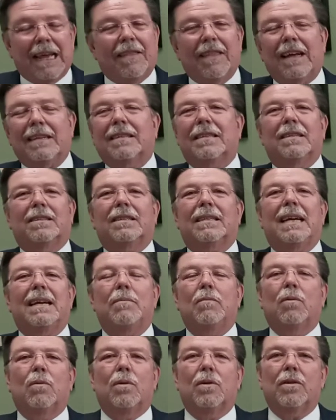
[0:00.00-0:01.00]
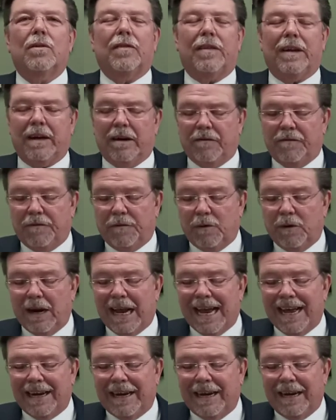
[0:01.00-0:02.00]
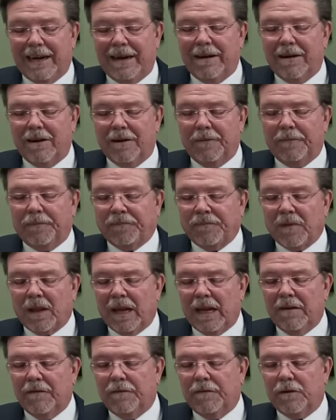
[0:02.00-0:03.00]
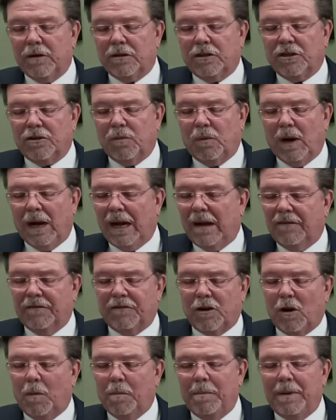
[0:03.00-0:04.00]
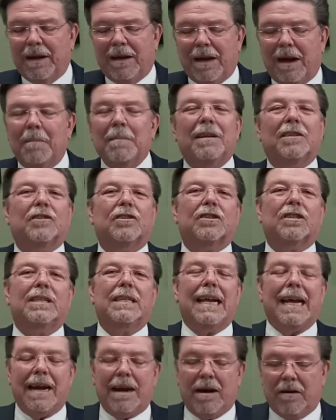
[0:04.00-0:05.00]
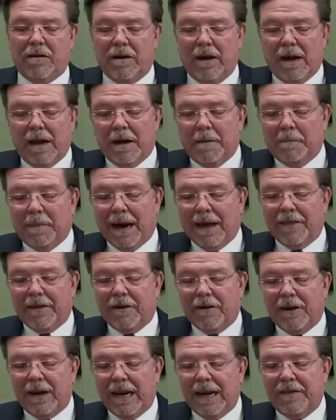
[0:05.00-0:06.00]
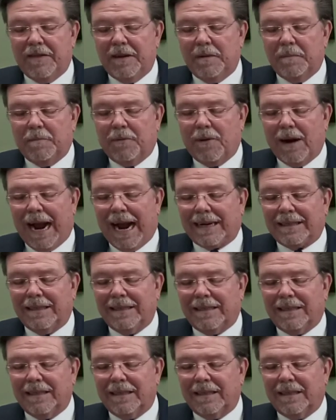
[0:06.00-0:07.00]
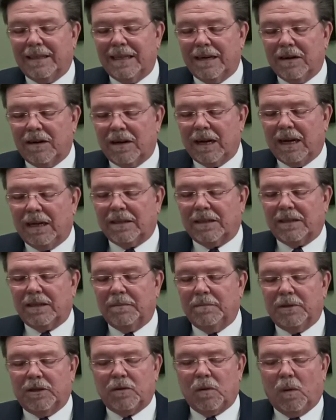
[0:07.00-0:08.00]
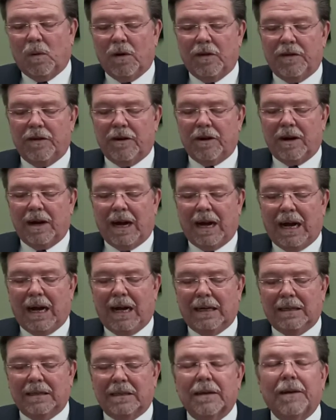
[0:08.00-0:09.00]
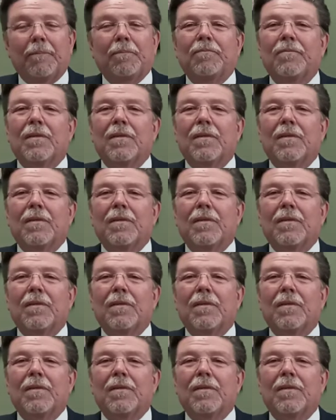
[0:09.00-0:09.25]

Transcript: That's the same word there for adhere in verse 12. Don't become ensnared by their heathen practices, their customs, or their gods.